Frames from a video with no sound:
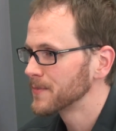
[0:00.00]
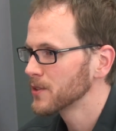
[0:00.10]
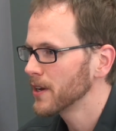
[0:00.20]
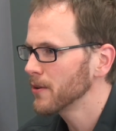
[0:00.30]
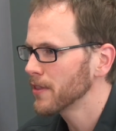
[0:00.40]

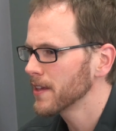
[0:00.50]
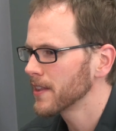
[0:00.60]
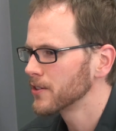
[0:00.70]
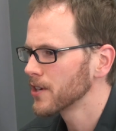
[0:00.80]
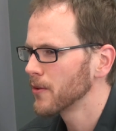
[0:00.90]
So I don't think
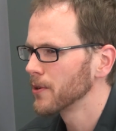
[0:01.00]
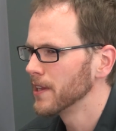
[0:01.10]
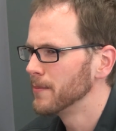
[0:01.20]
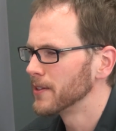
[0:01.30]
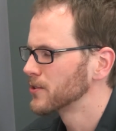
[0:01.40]
that genre
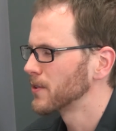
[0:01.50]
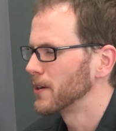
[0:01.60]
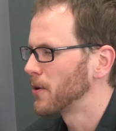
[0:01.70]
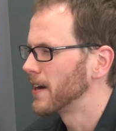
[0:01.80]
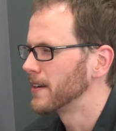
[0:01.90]
limits
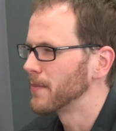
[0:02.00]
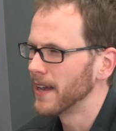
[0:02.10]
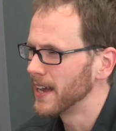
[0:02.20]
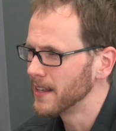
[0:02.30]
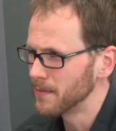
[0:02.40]
great writing
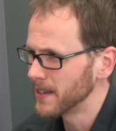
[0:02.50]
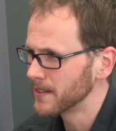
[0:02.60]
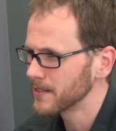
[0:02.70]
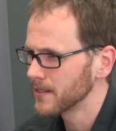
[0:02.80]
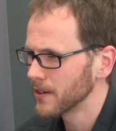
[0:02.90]
by any means.